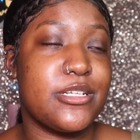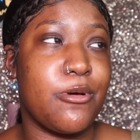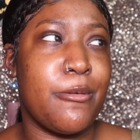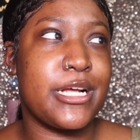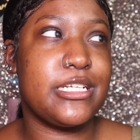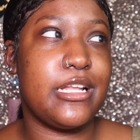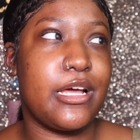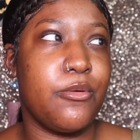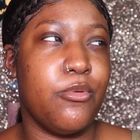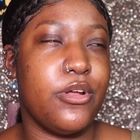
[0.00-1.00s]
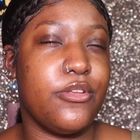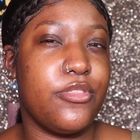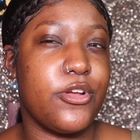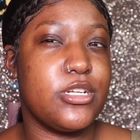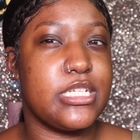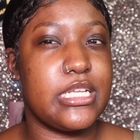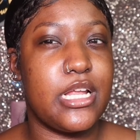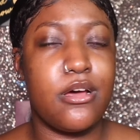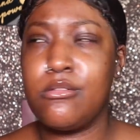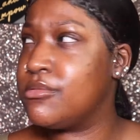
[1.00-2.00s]
Well, I'm actually like 113
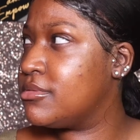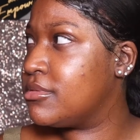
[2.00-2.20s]
now,